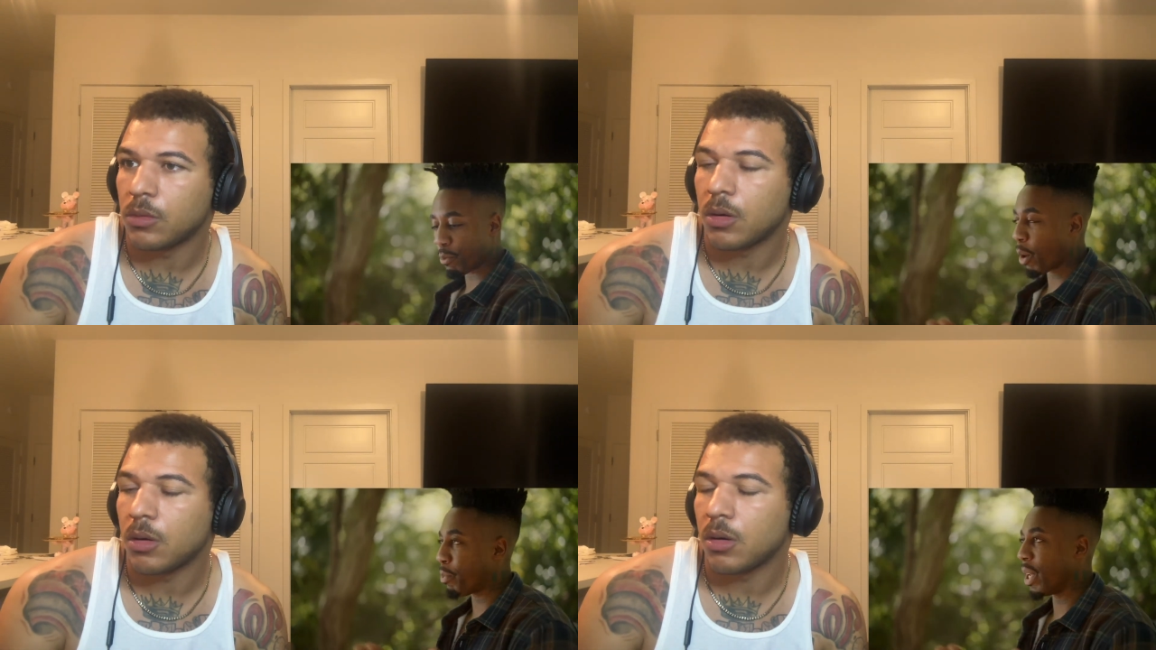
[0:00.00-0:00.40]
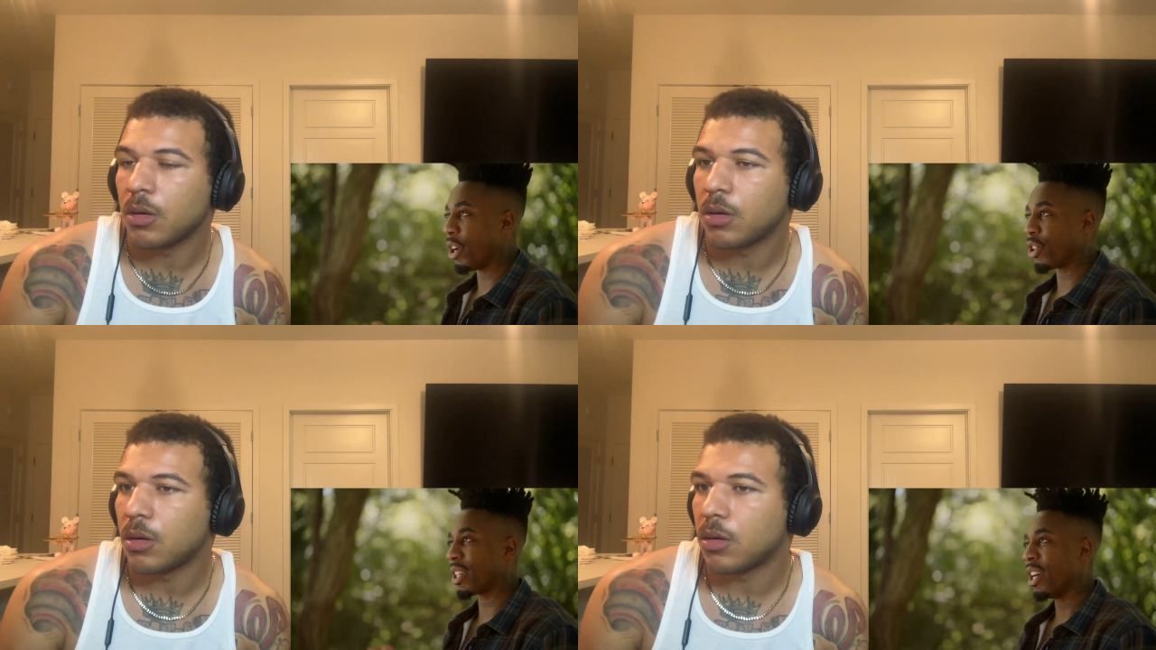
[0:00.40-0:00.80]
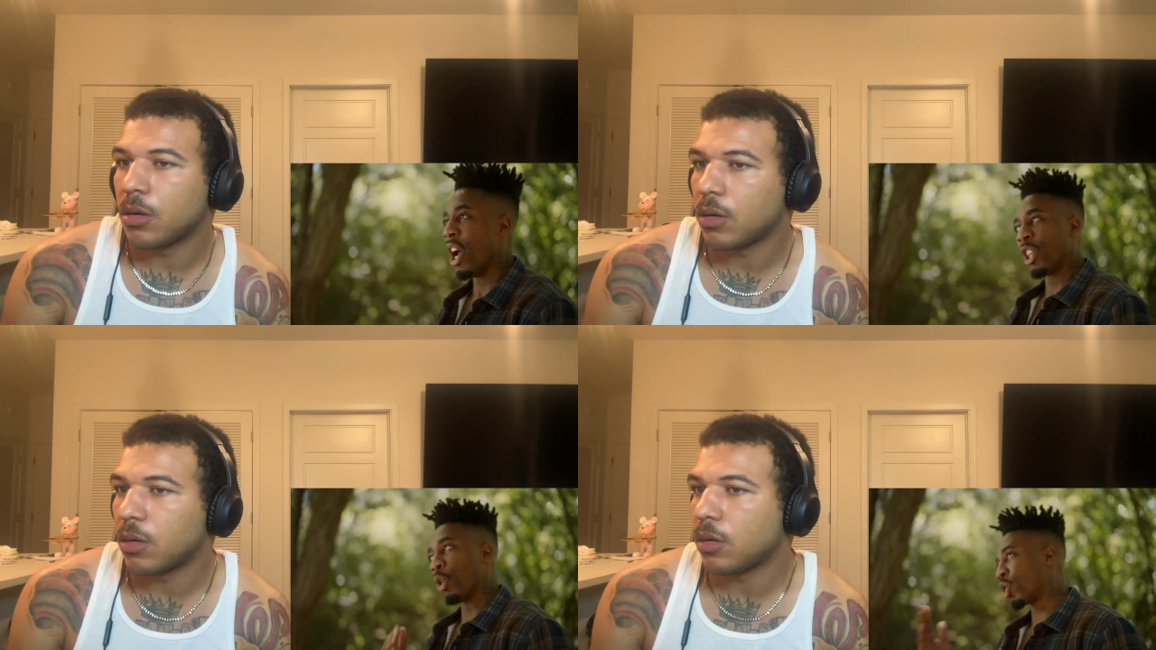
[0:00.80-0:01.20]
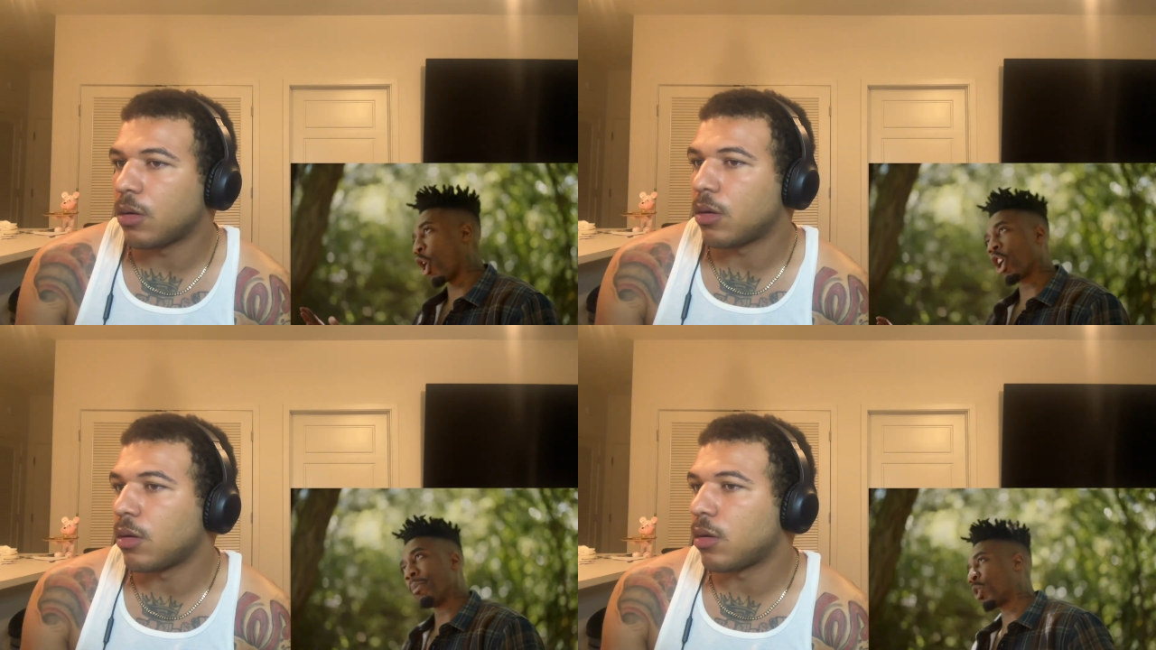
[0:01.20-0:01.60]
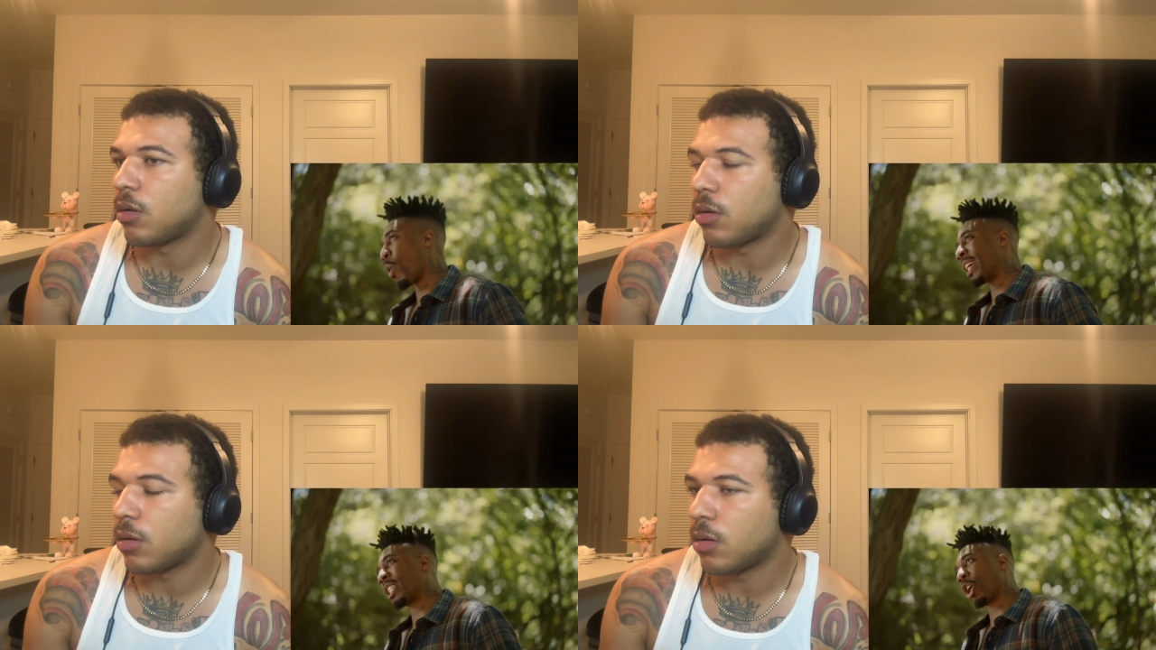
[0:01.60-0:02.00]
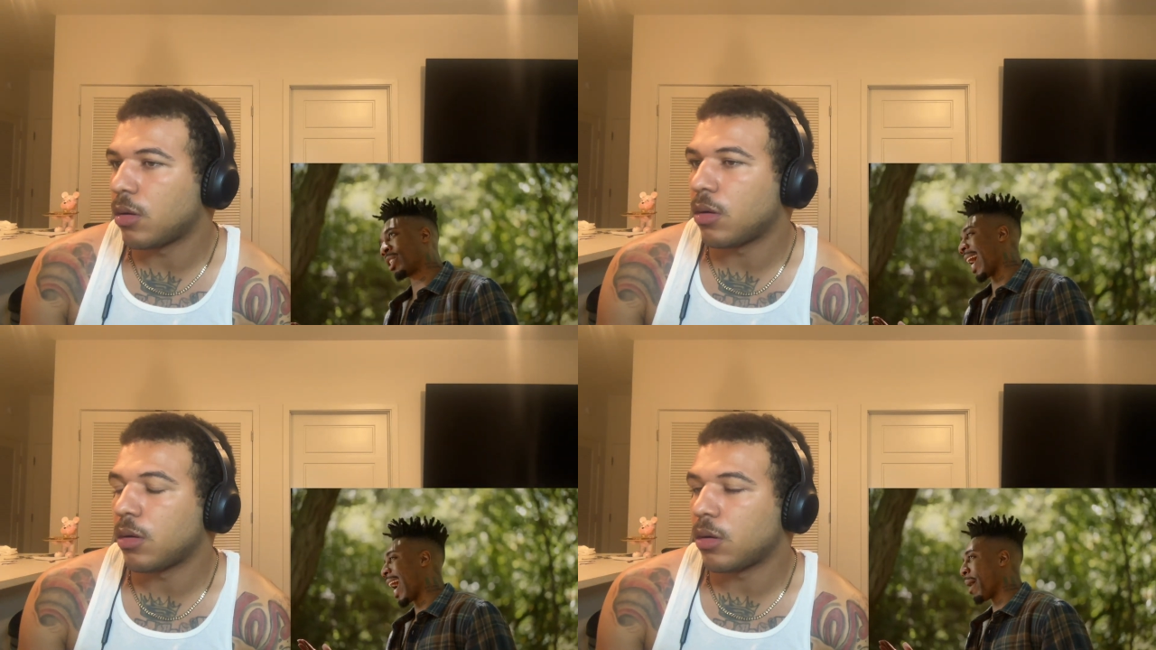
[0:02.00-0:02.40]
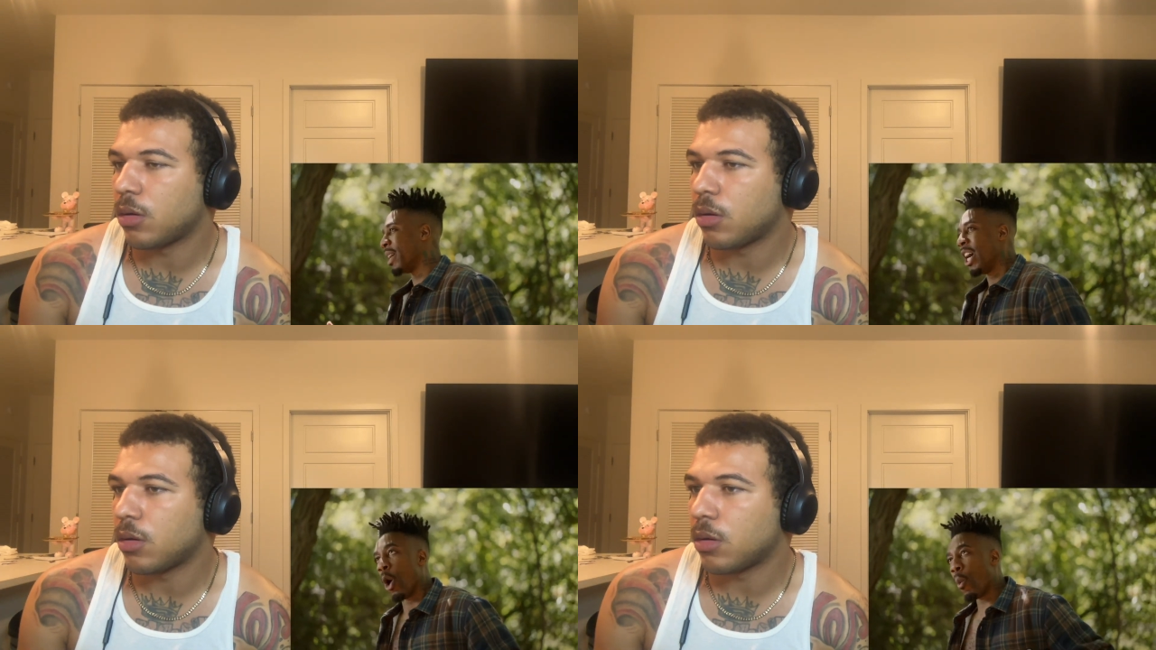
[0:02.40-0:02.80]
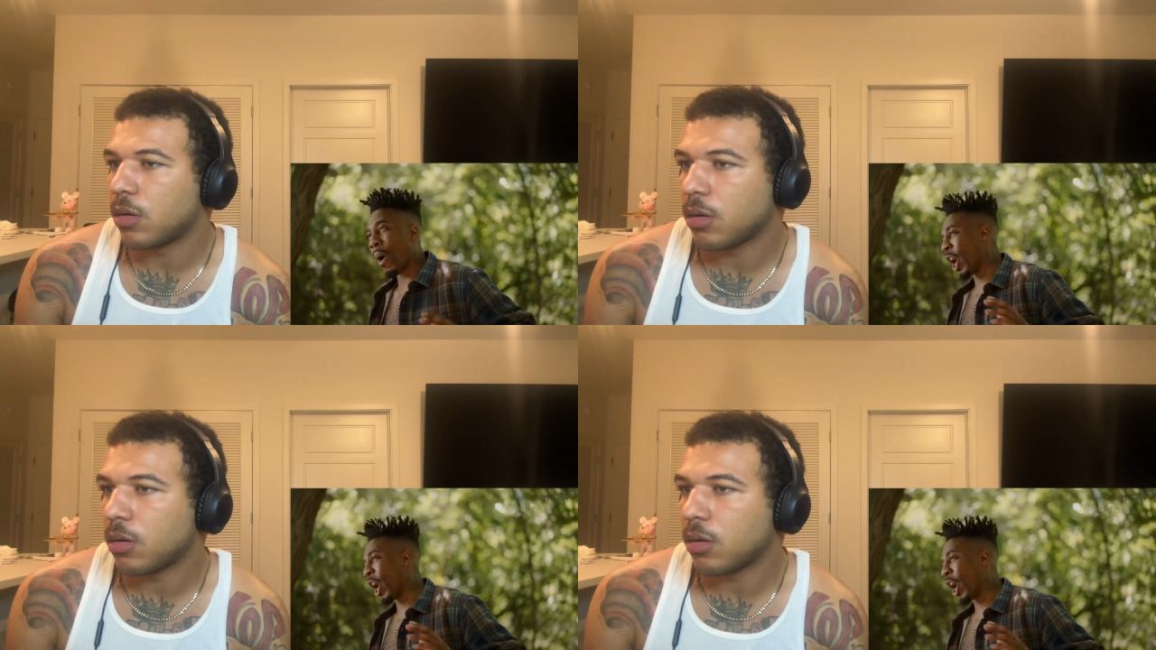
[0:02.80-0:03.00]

Speaker 1: from our peers. Those arguments waste our time while